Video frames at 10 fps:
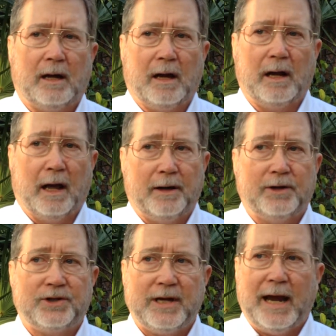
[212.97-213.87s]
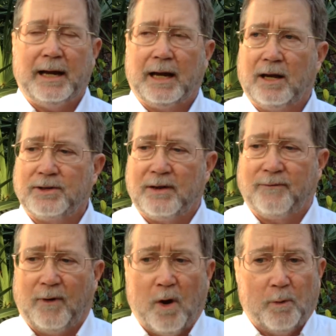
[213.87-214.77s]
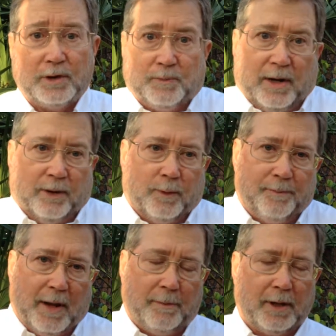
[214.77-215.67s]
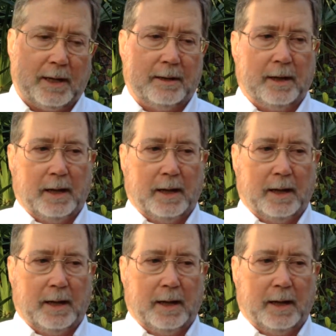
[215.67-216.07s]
an understanding, because I've always been a Republican.